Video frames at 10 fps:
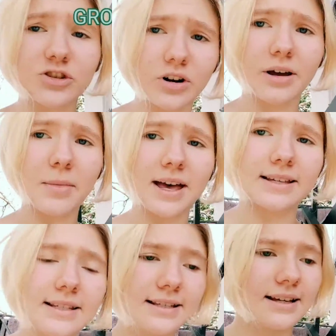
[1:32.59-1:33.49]
dry
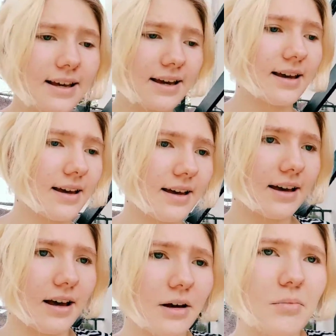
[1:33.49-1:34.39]
mass
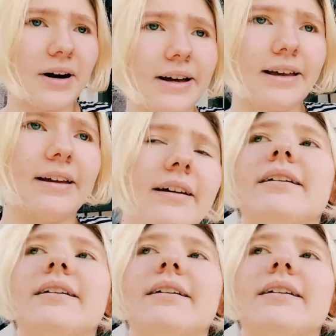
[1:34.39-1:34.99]
by